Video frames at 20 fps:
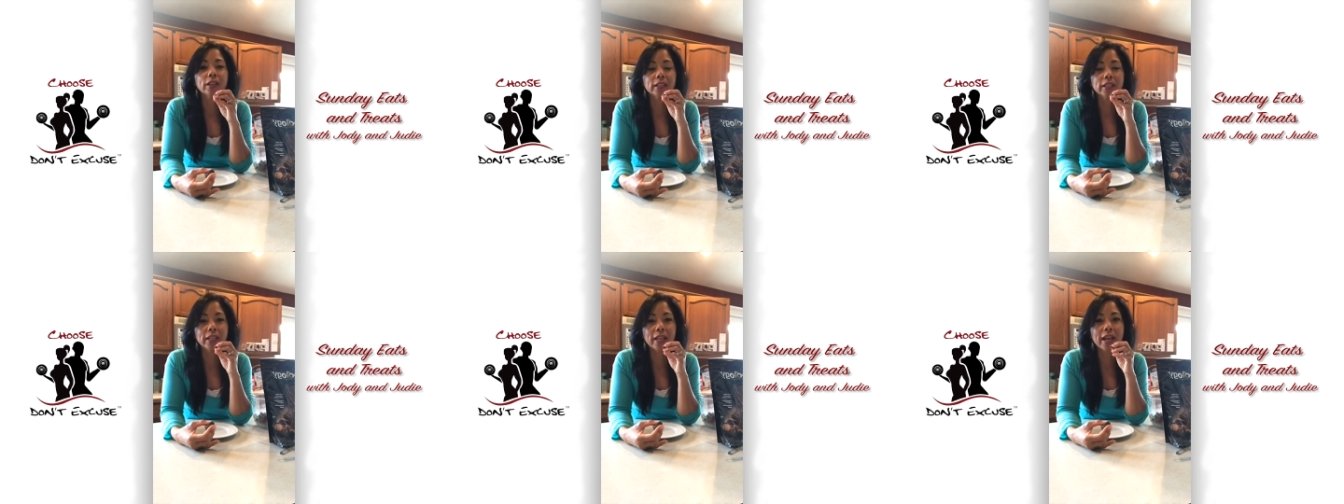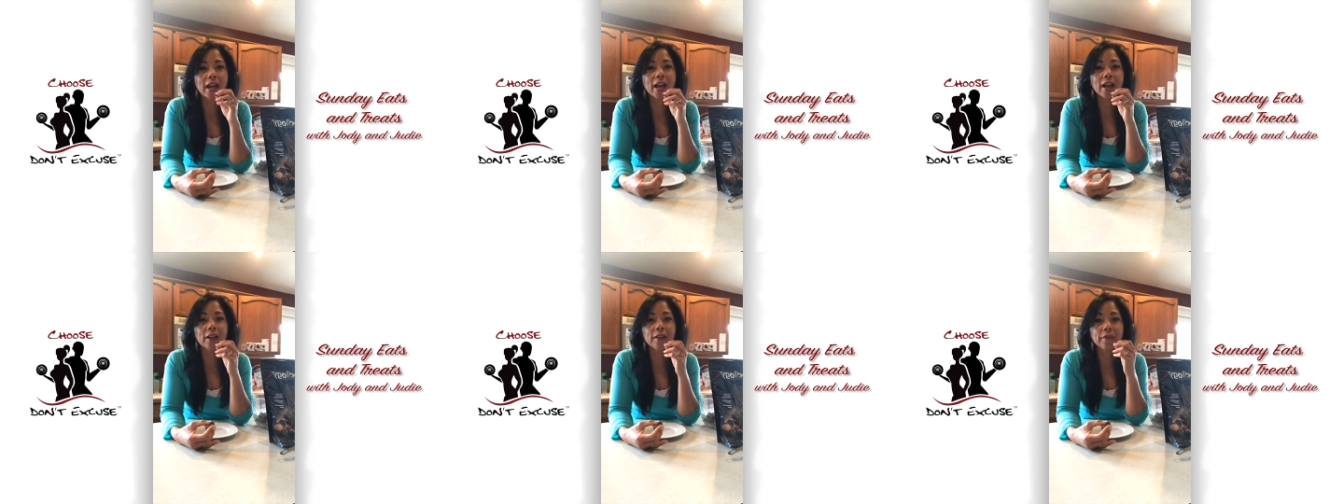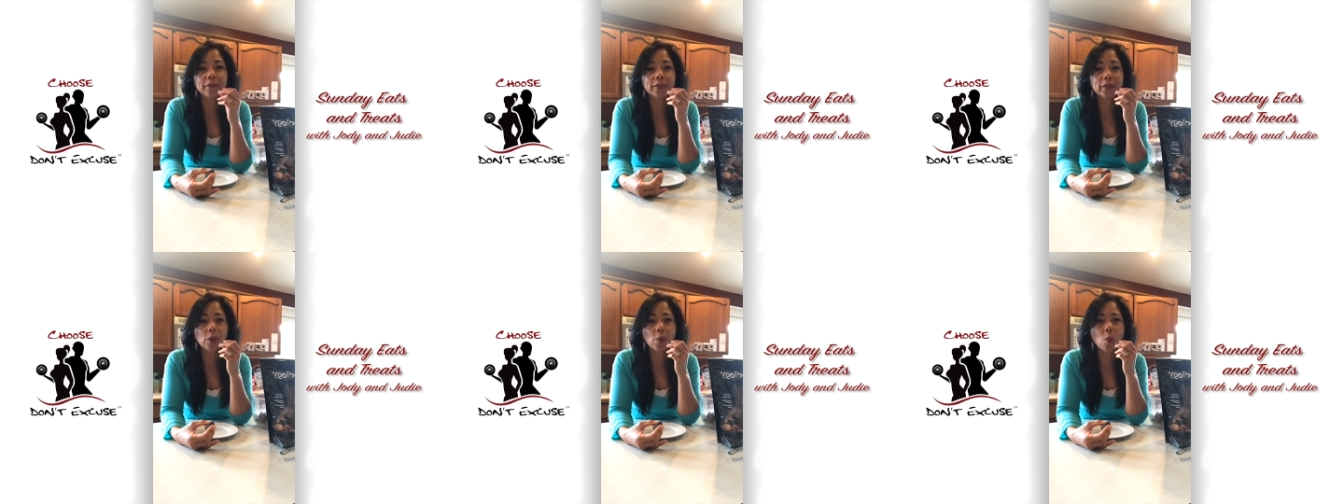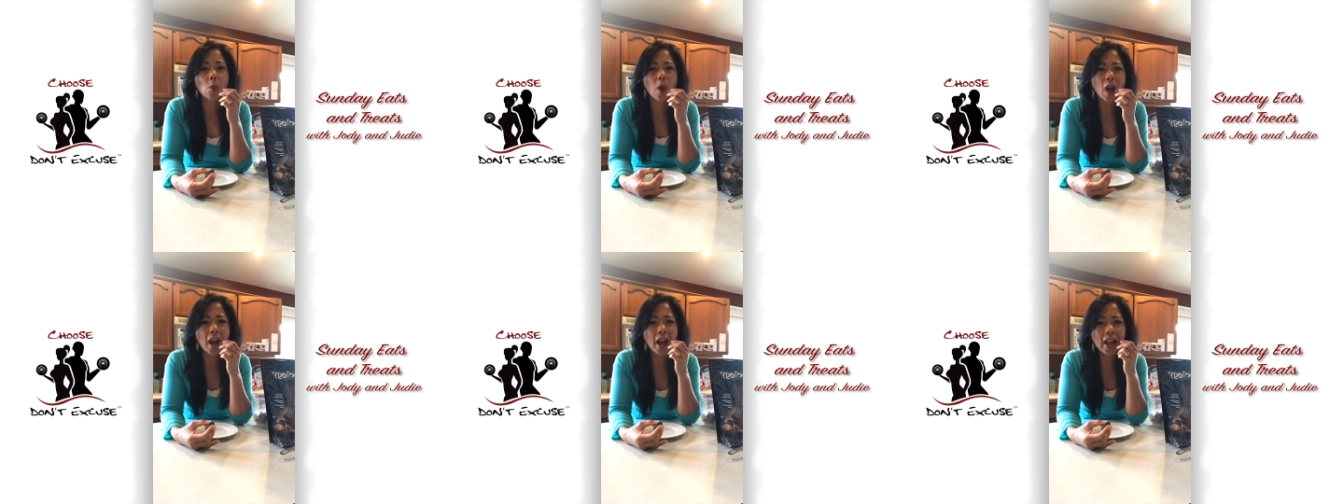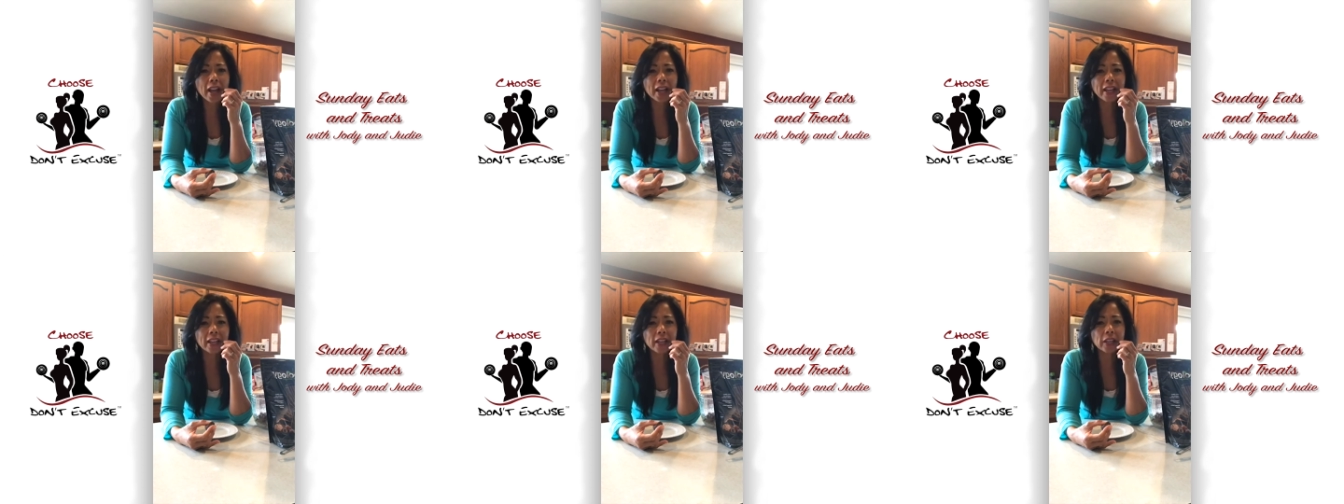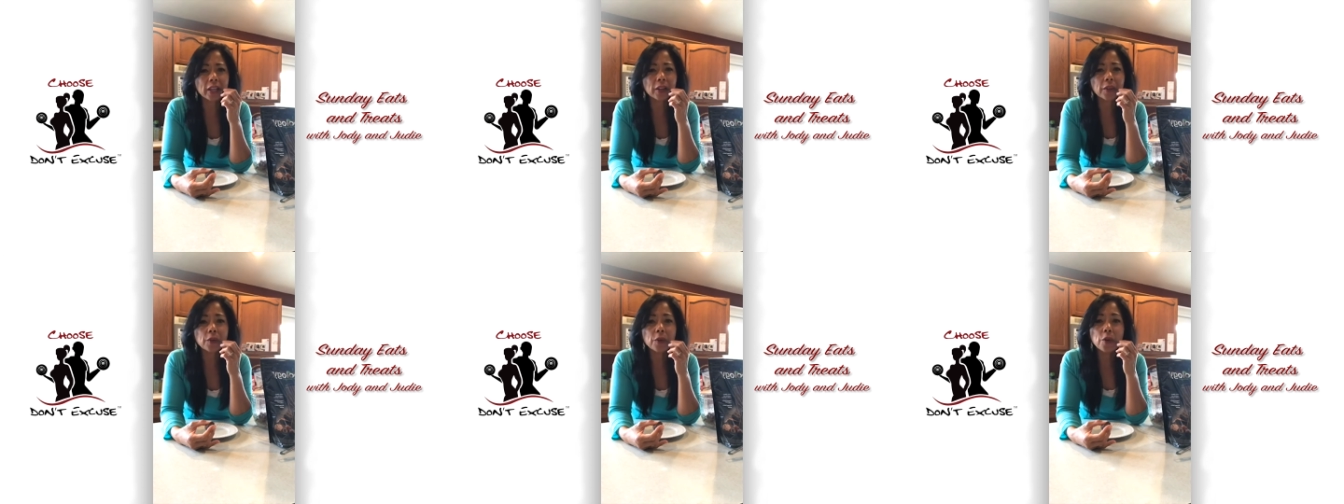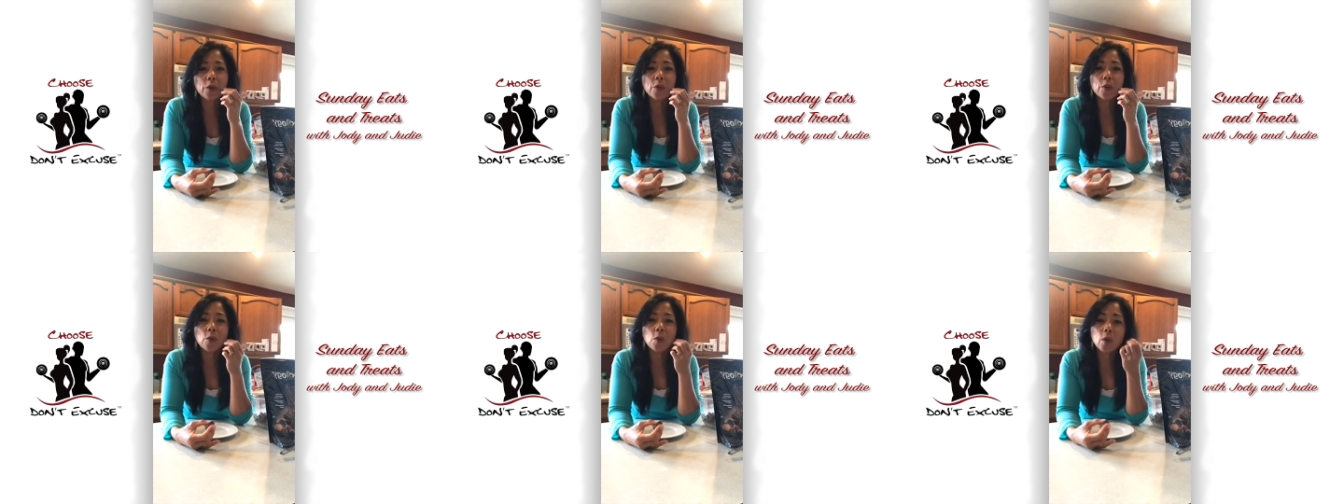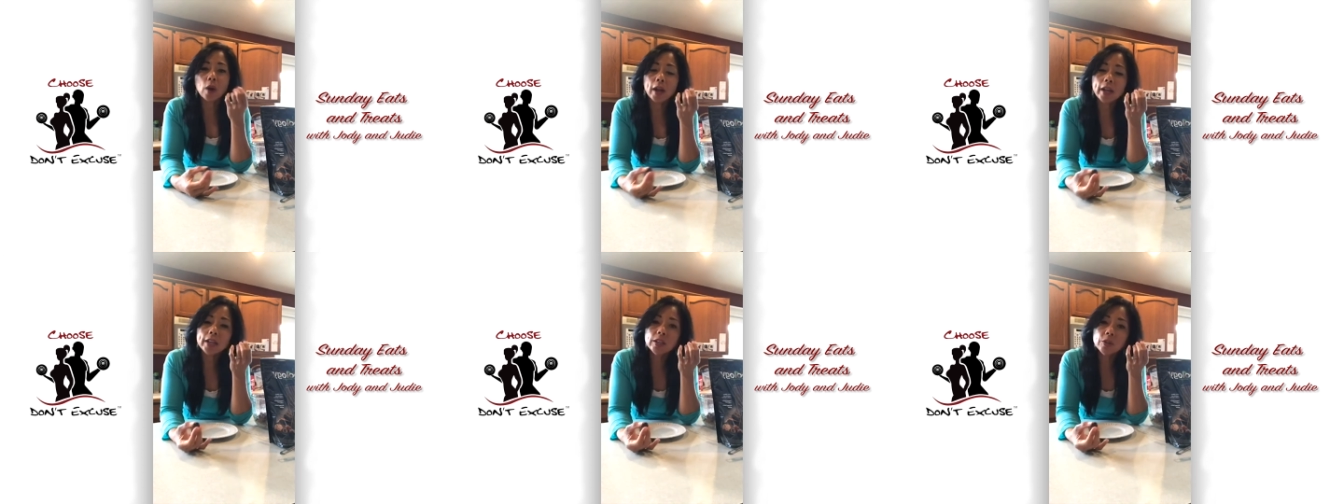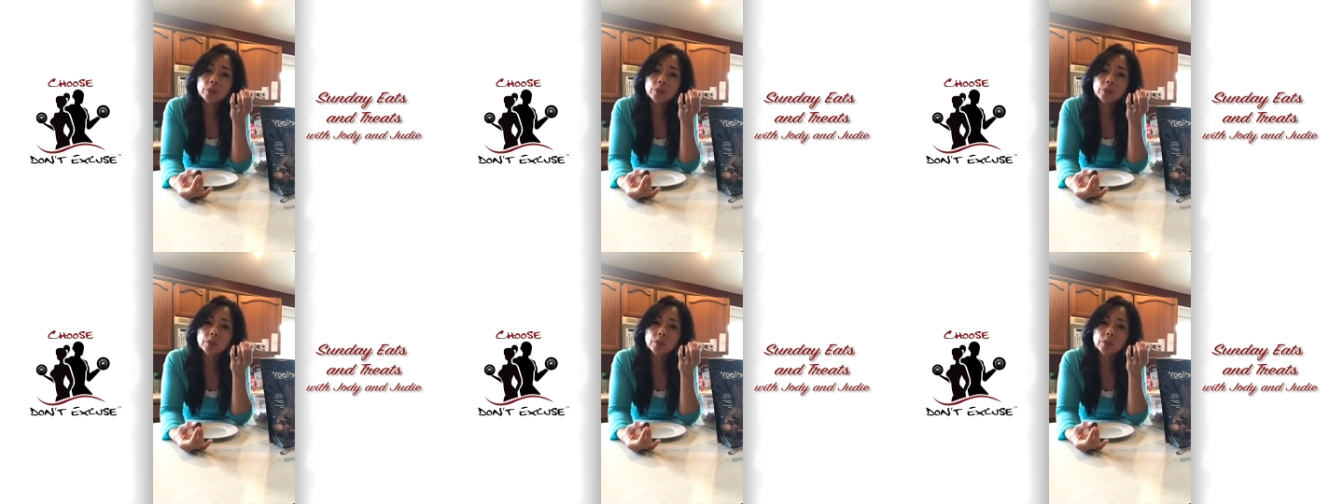Yeah. Why? Why